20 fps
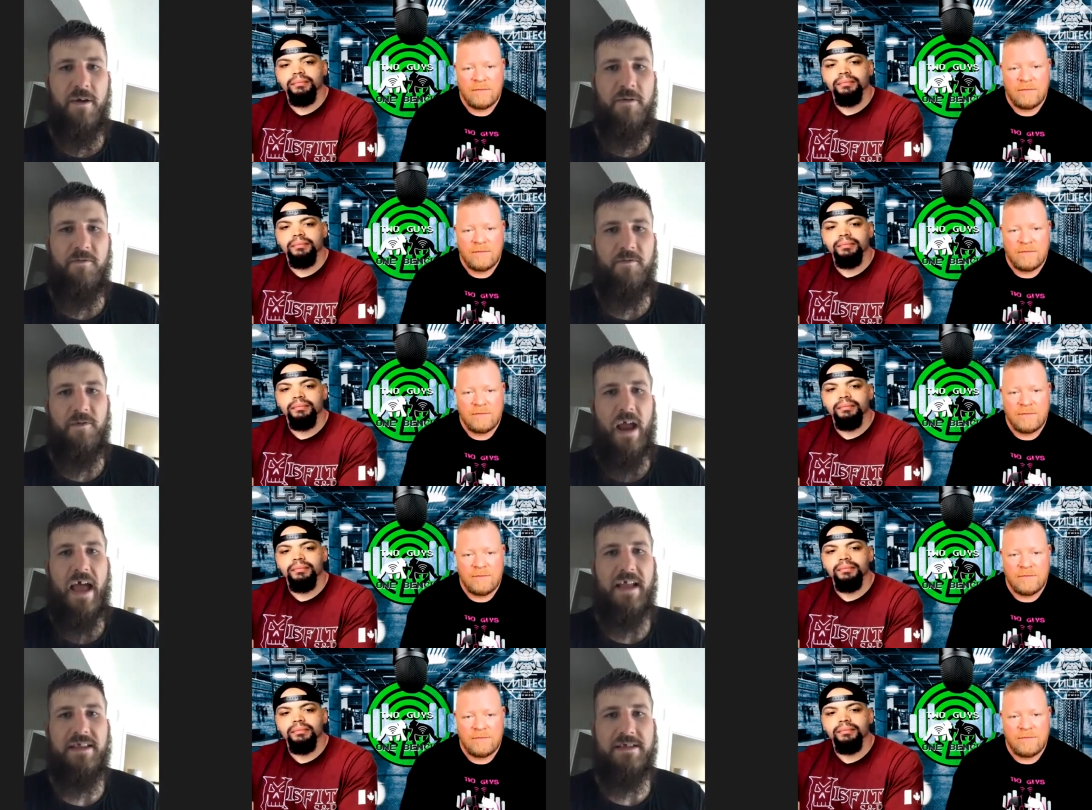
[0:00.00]

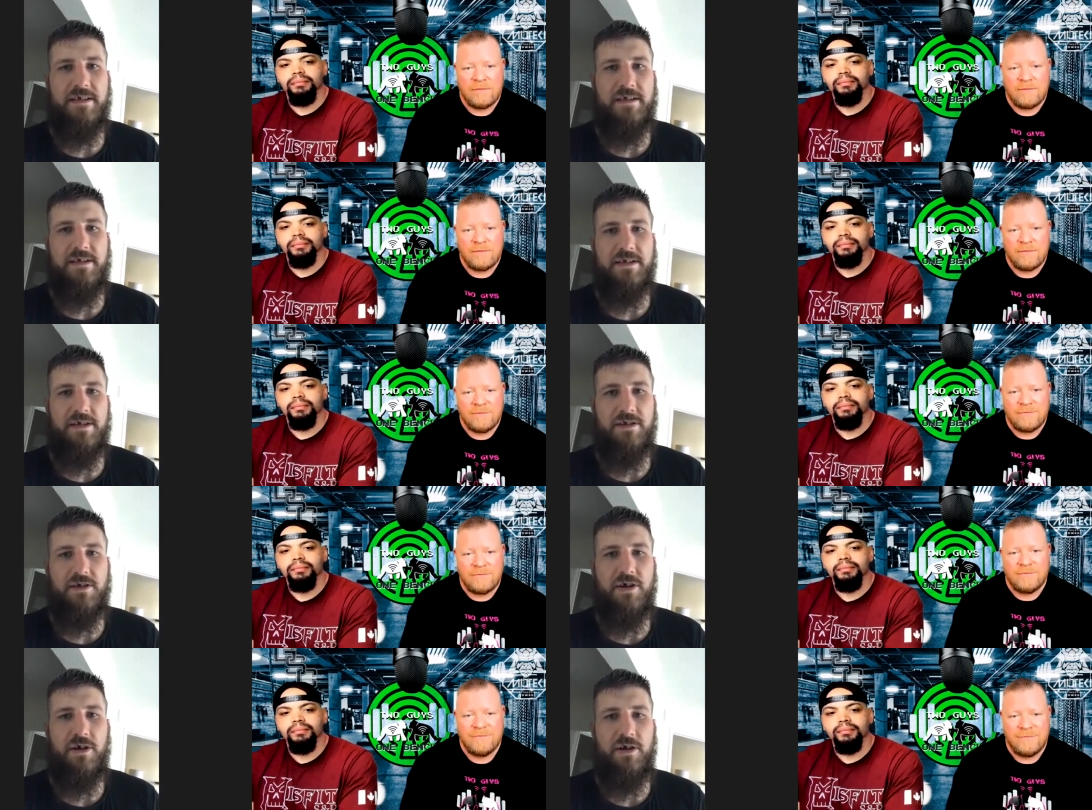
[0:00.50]

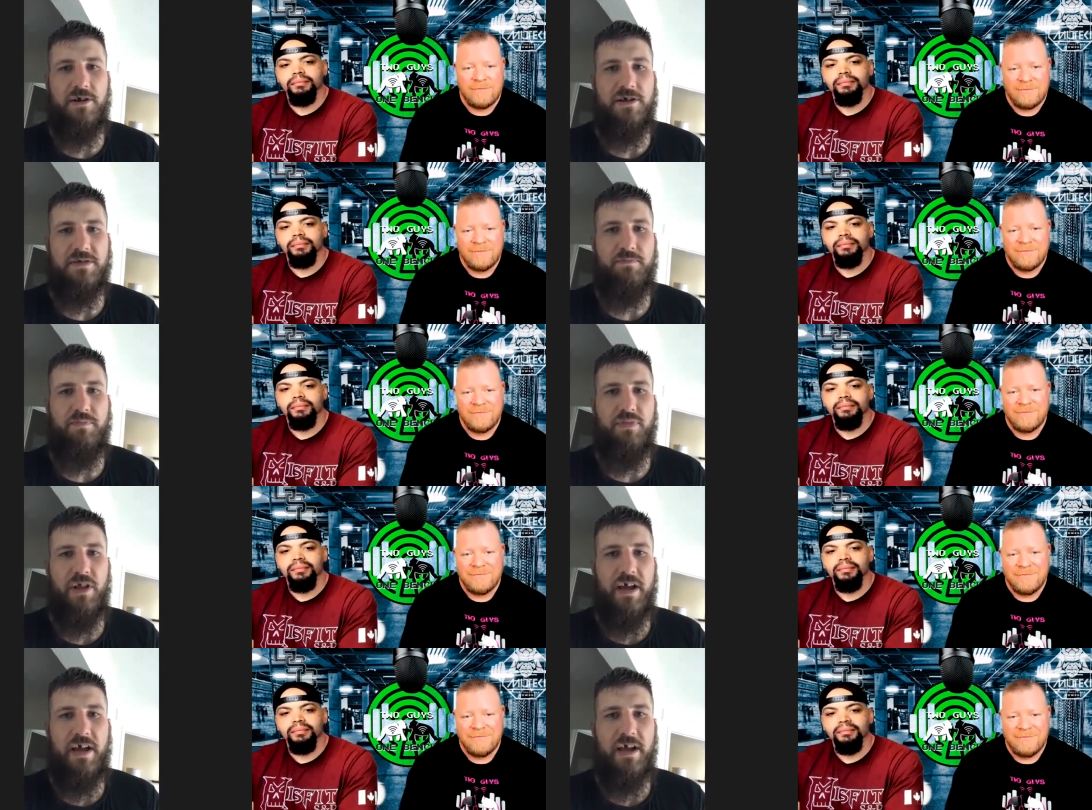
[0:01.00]
Speaker 1: Francis and
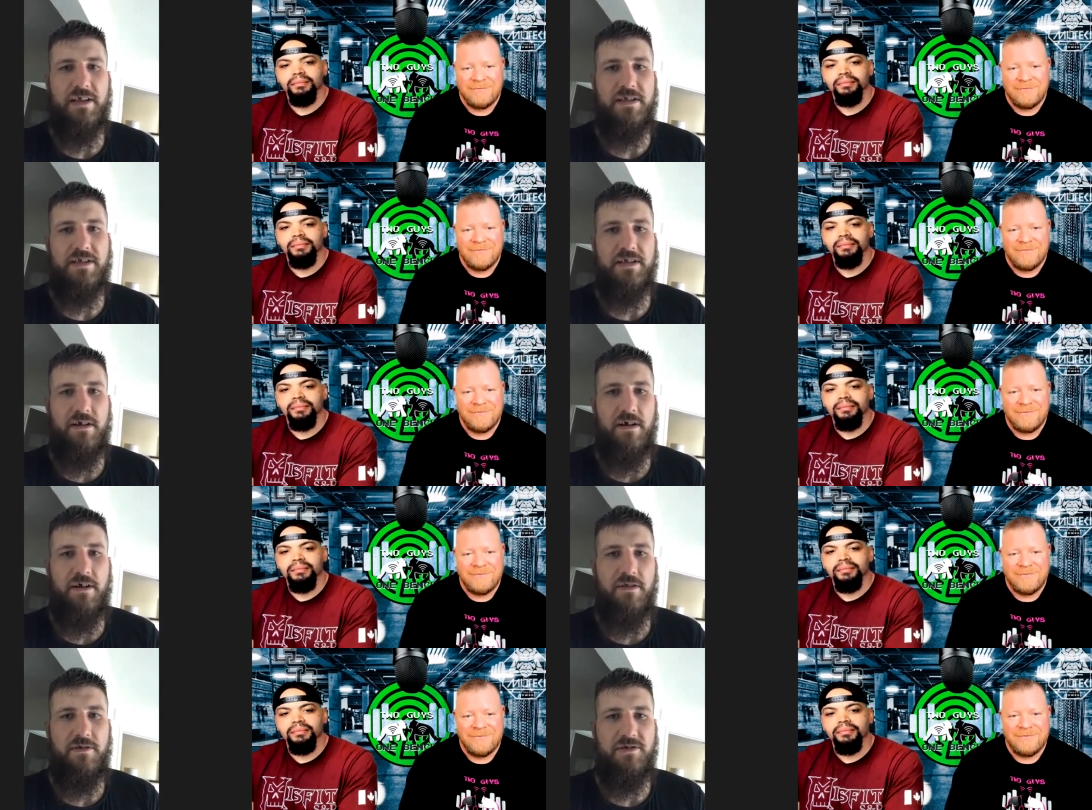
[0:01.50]
Curtis Blaydes
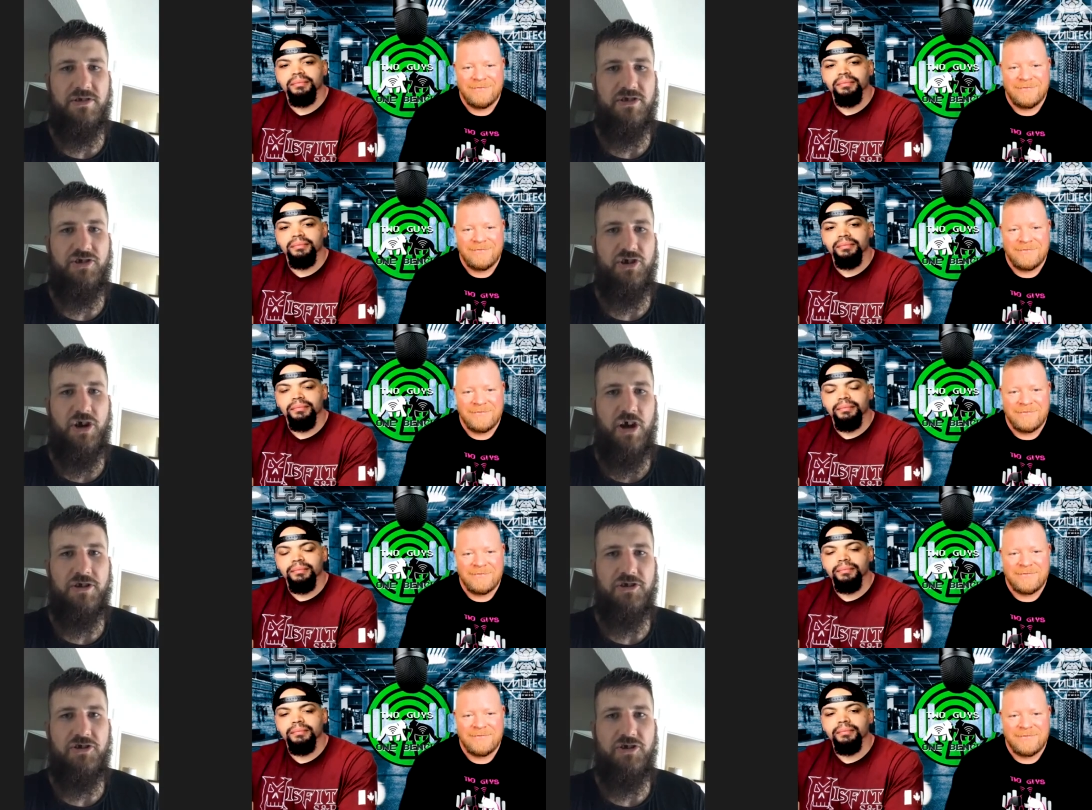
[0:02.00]
and all those
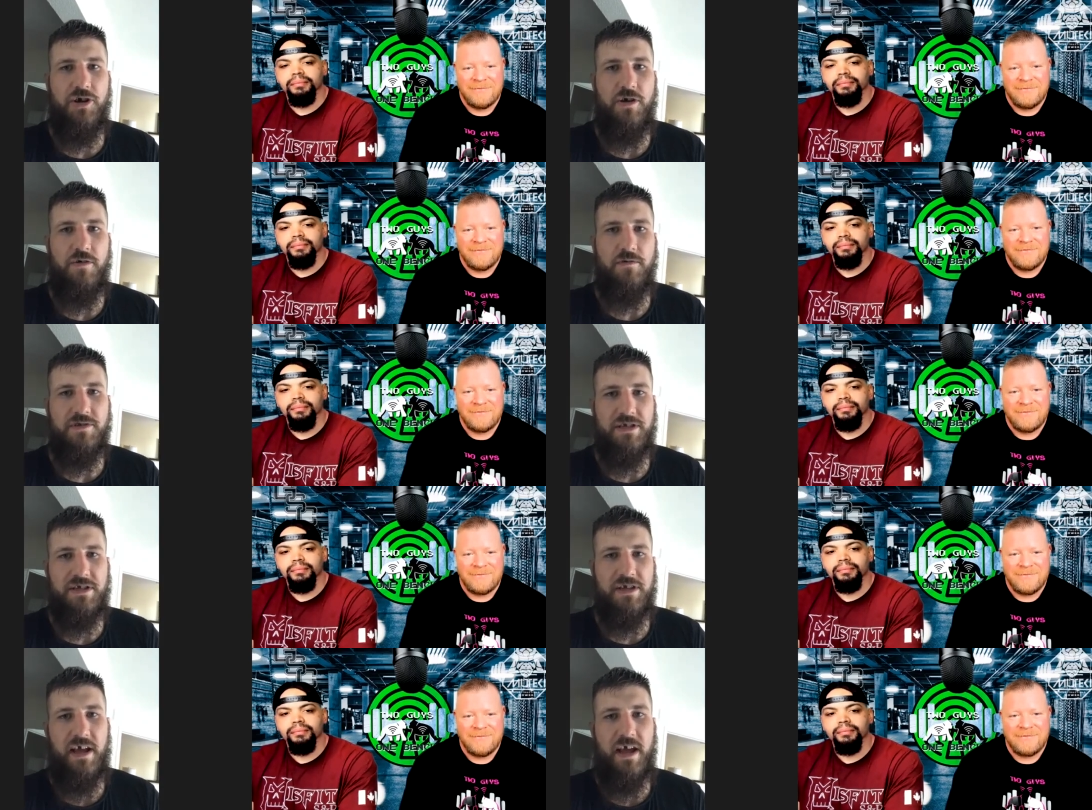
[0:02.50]
Jon
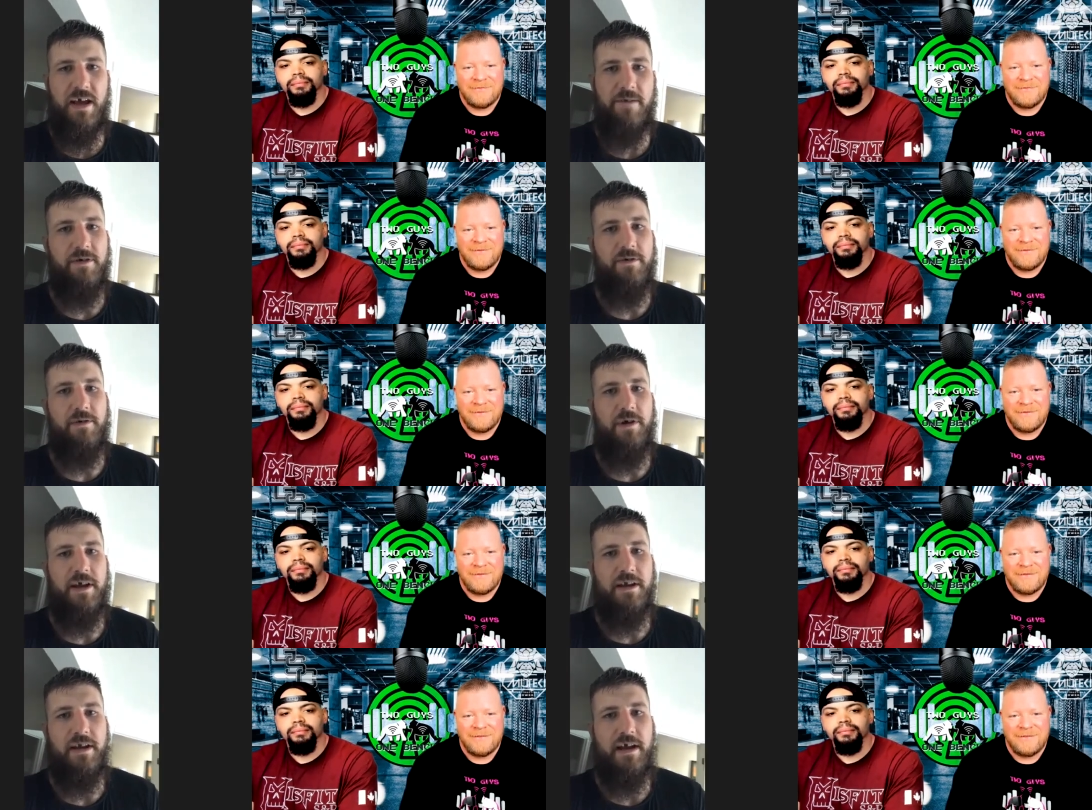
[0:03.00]
Joneses at
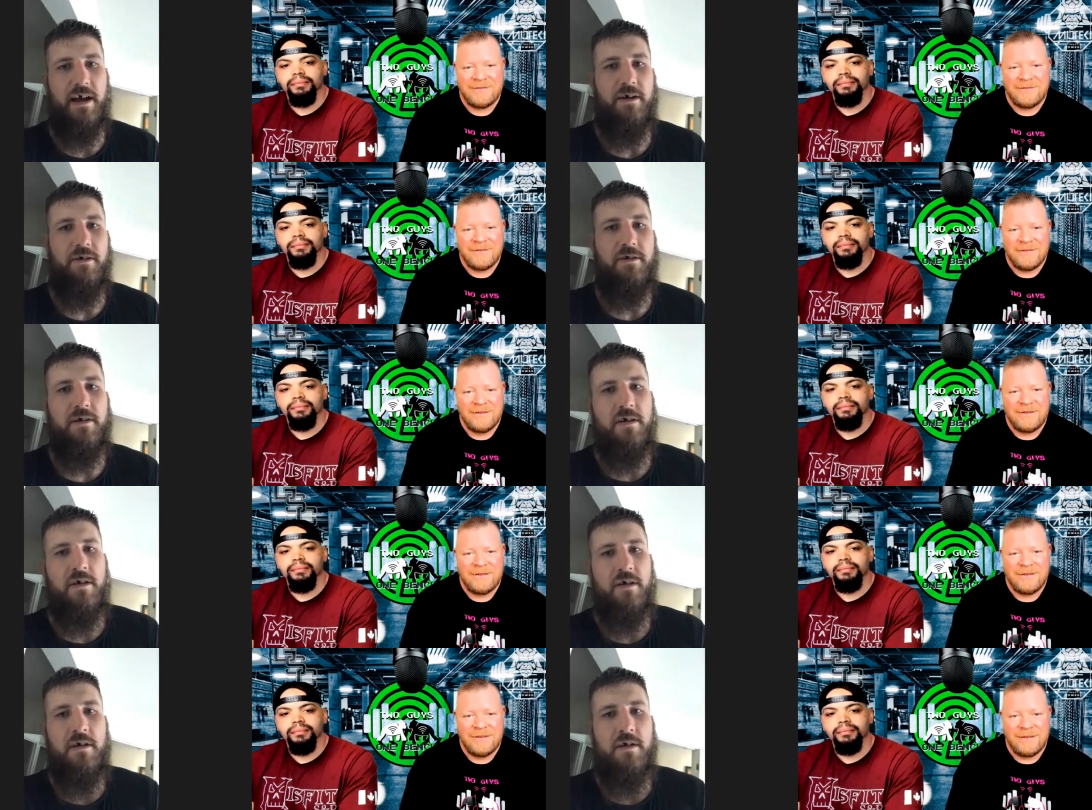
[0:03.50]
heavyweight
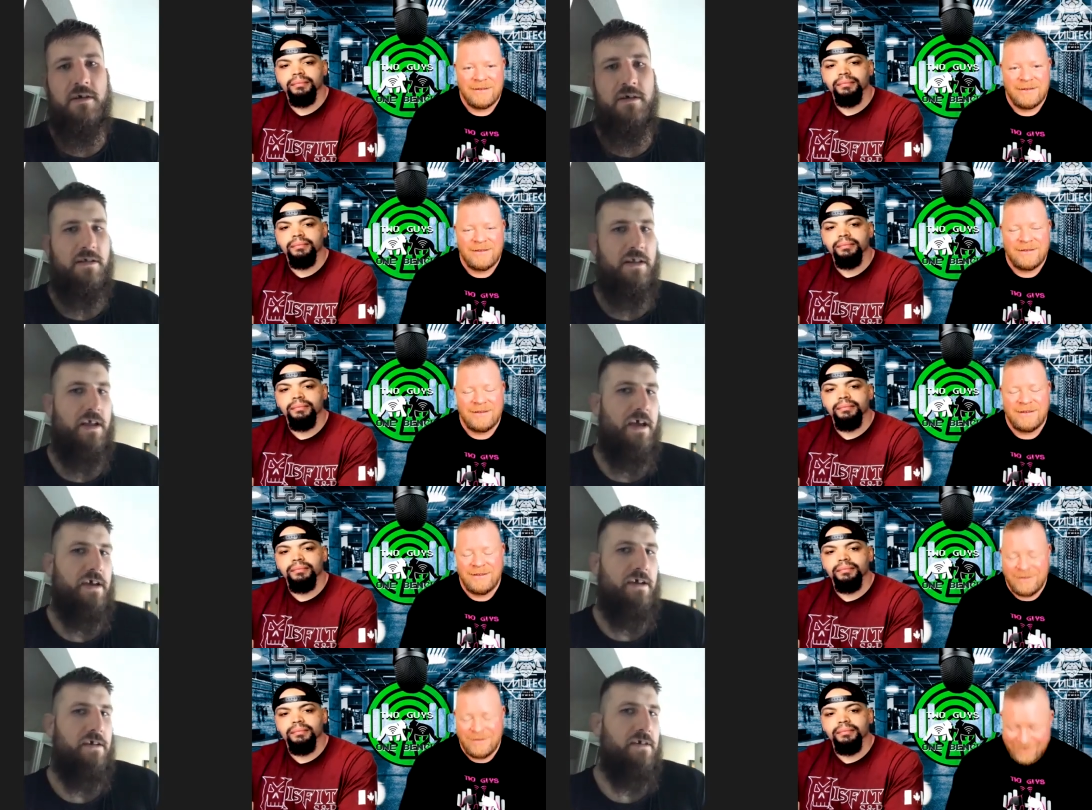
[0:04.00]
now.
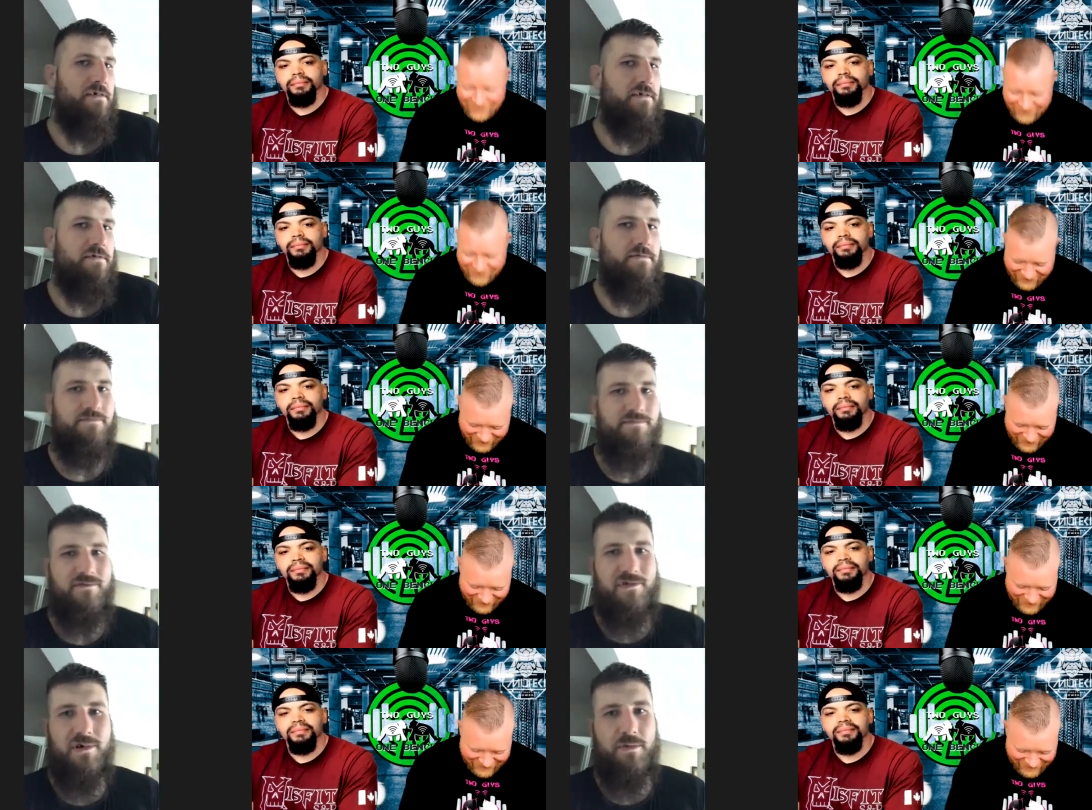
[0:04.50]
Like,
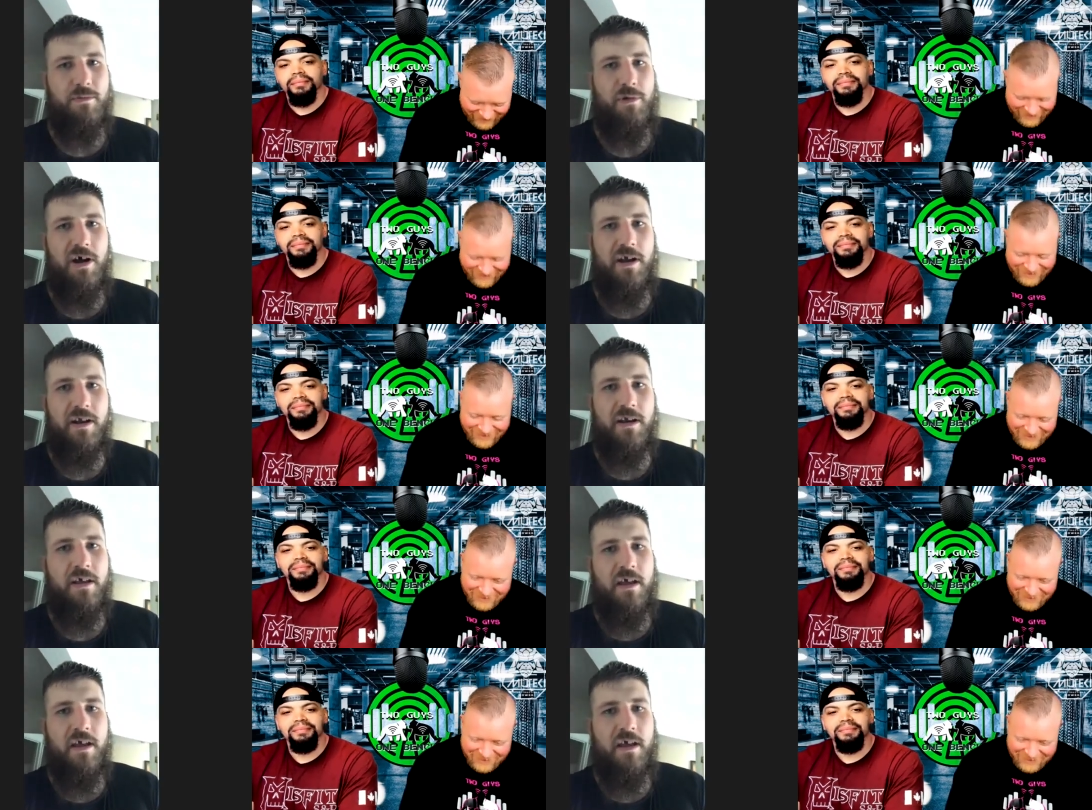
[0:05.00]
come on.